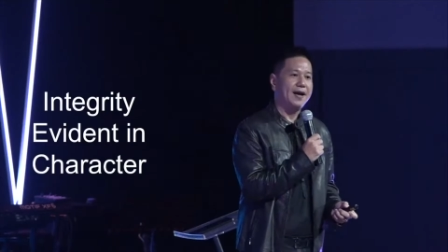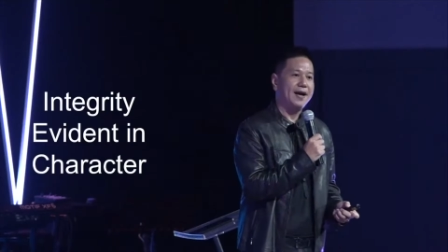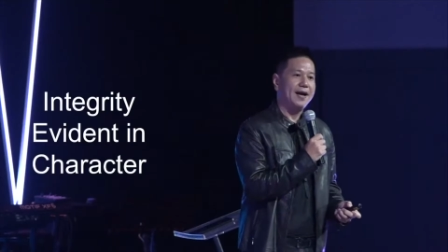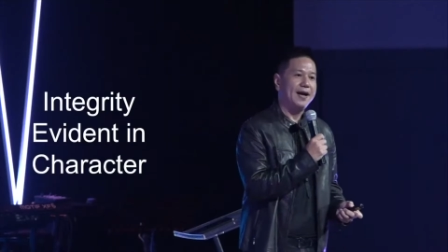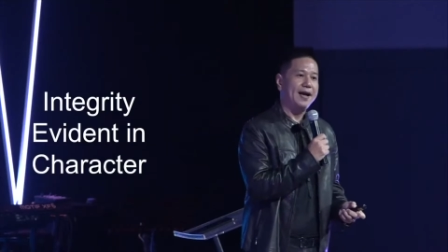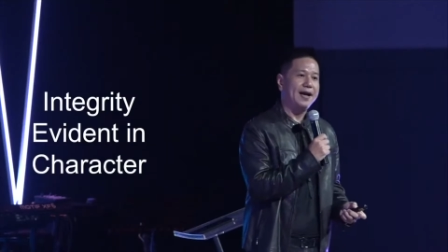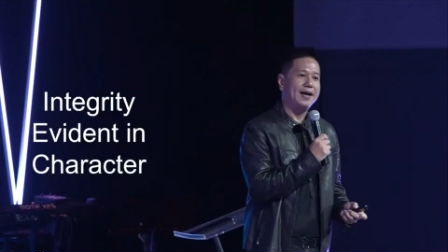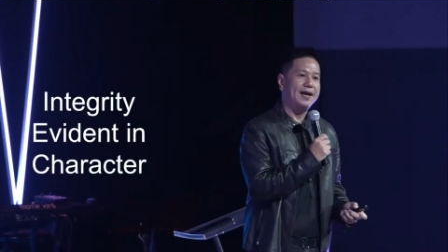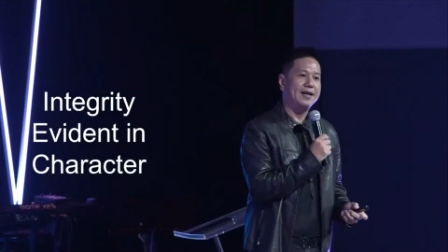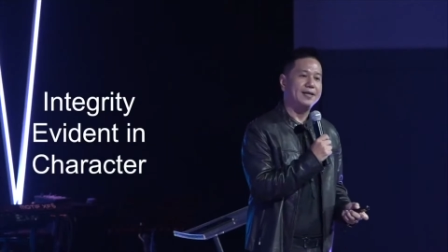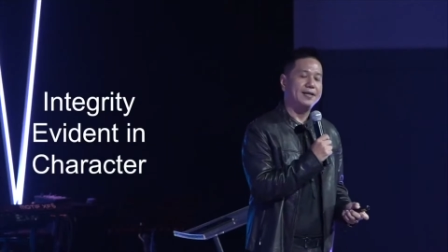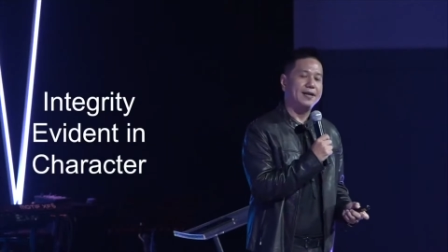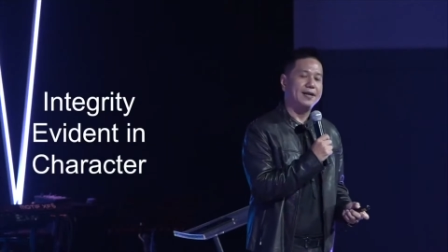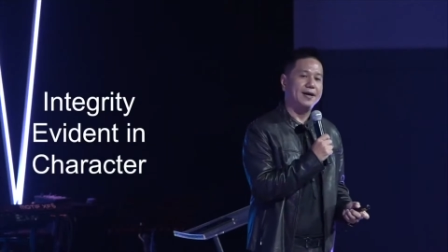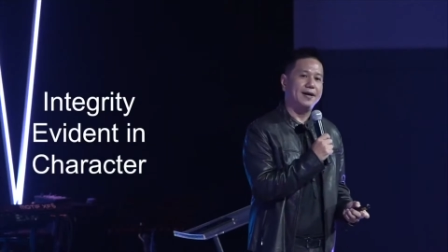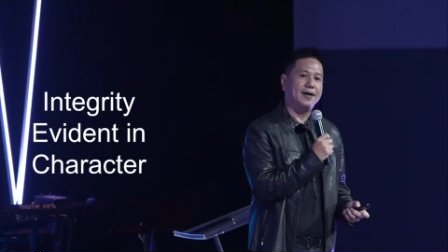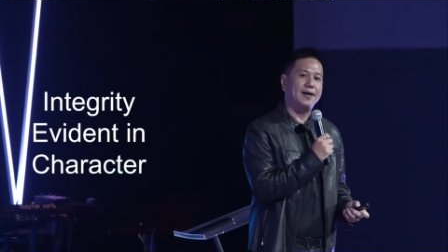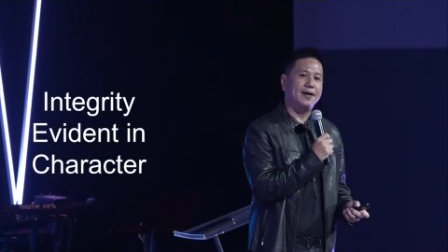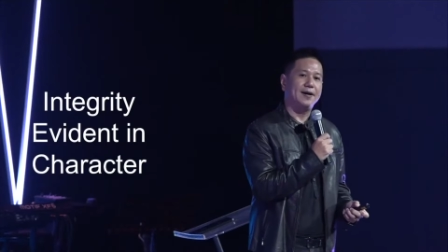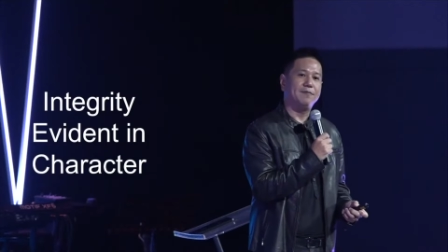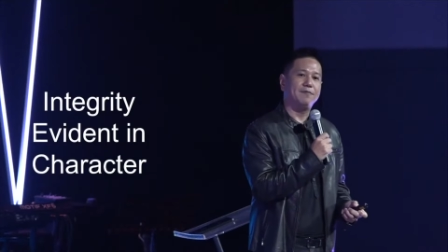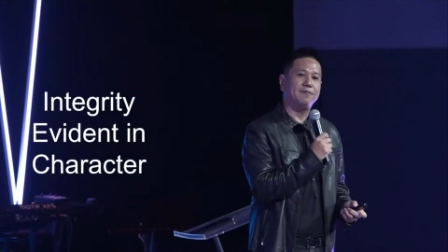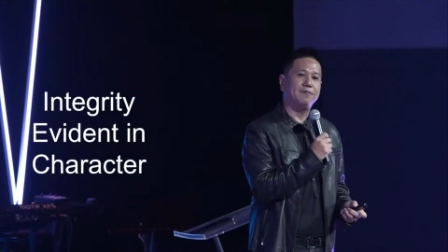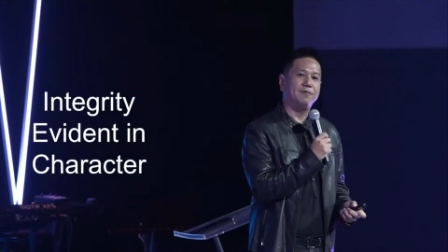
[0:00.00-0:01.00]
in
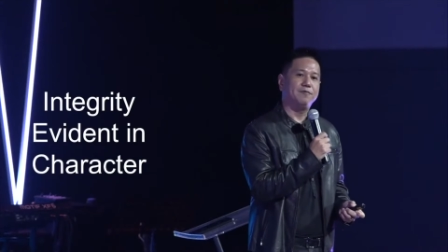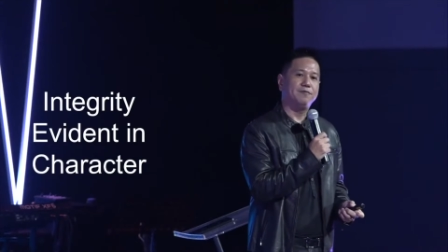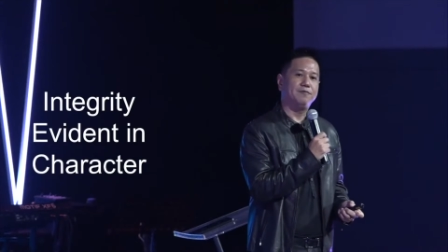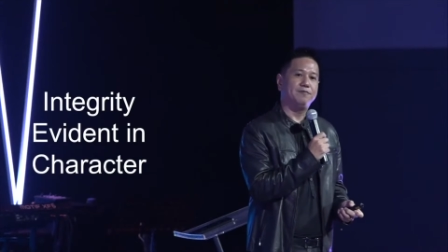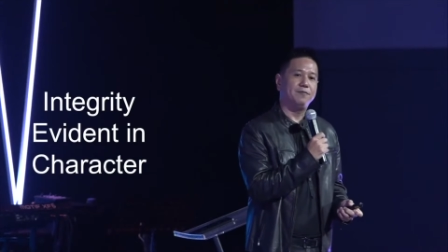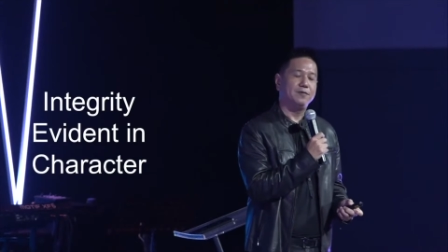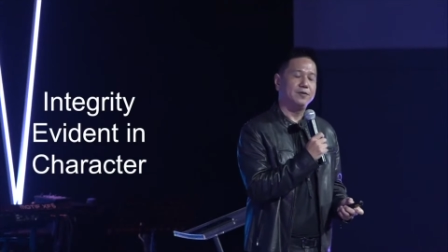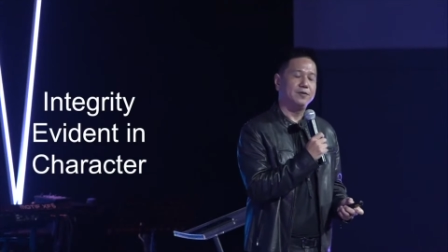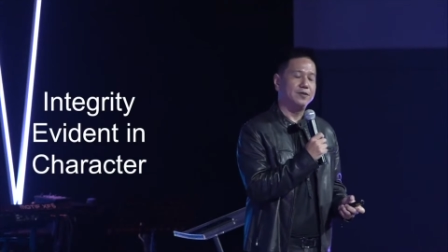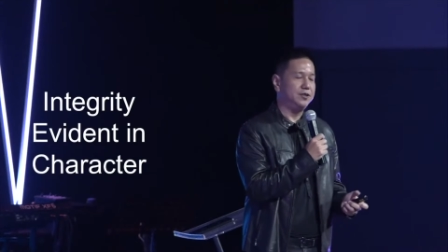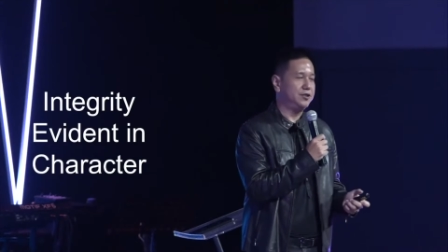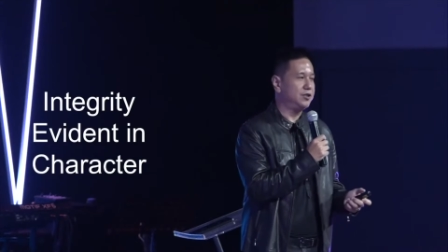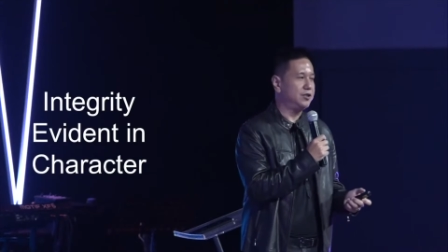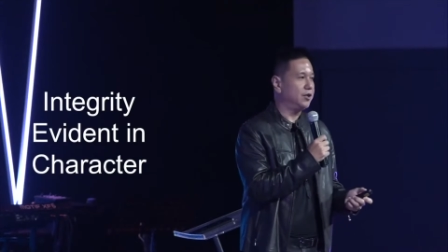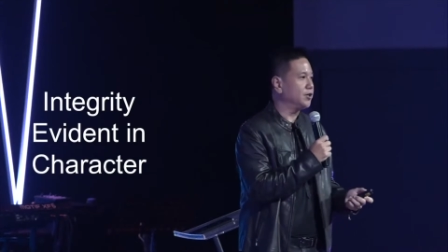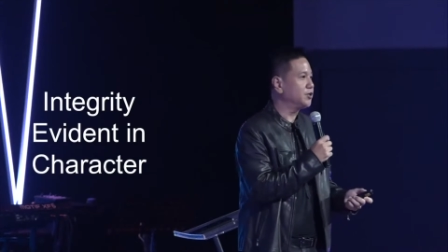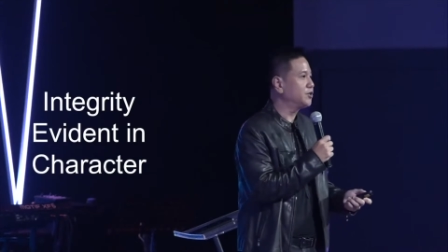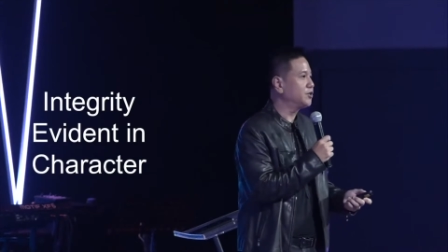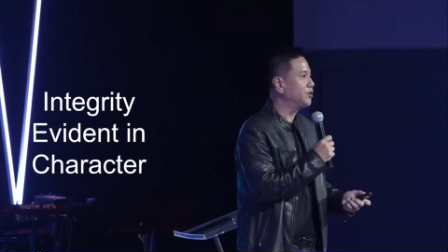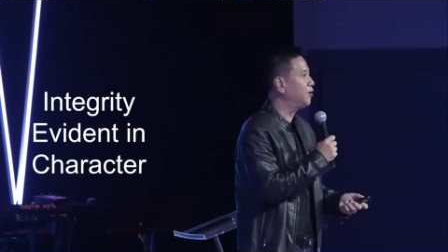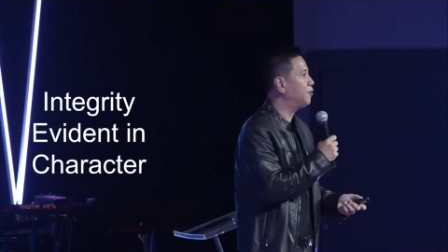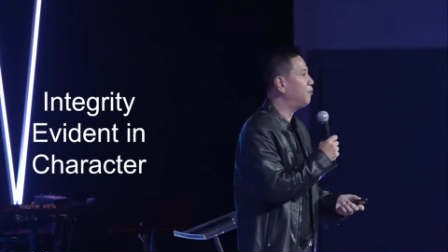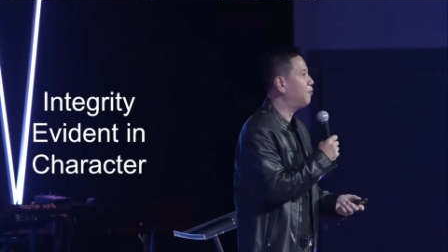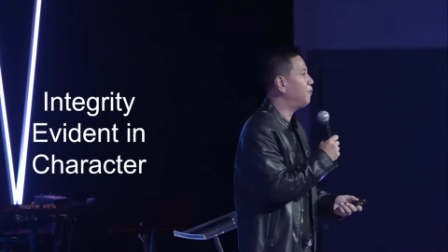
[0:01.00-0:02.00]
um,
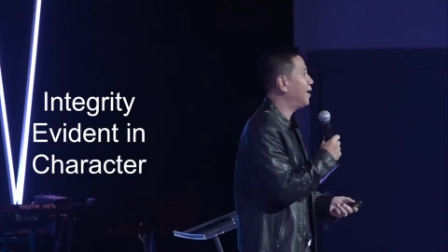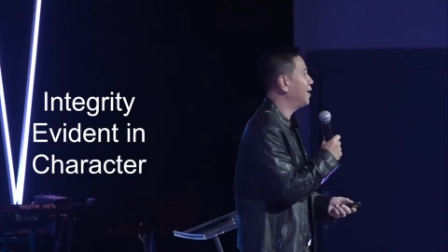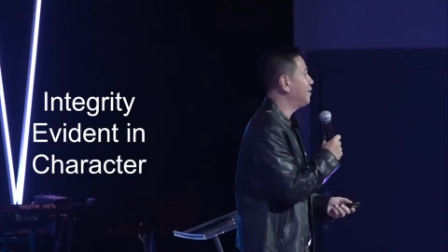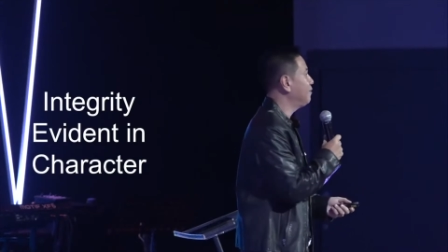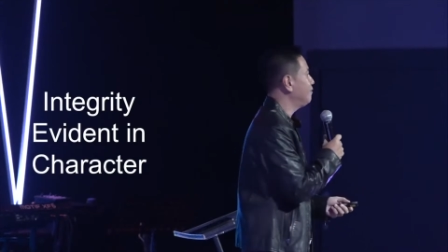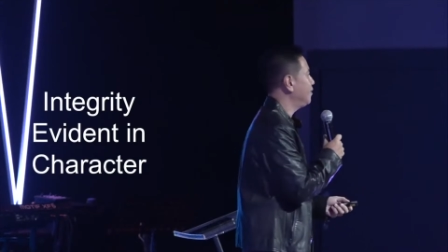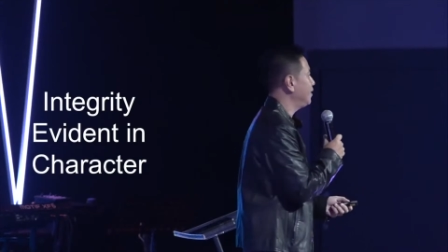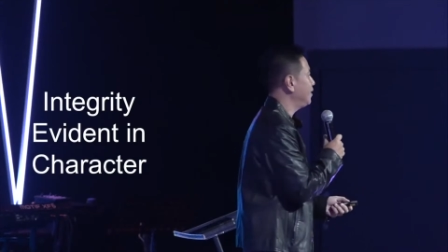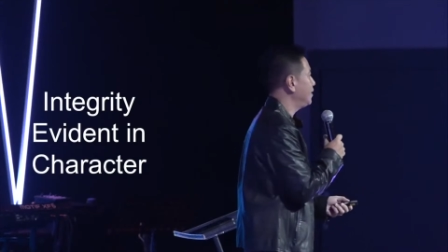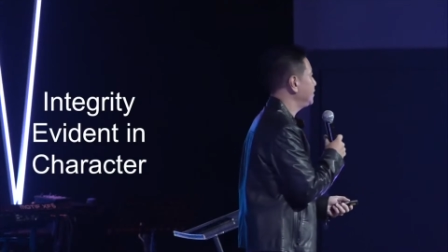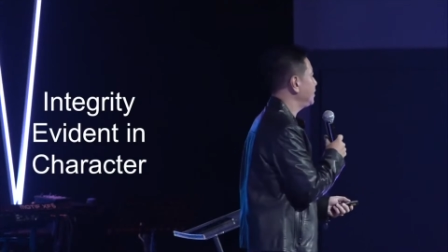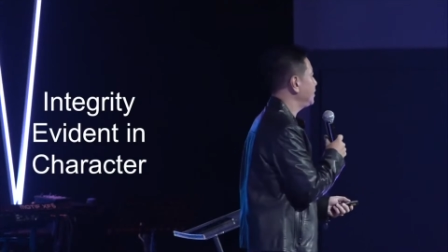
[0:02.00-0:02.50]
Joshua 1, verse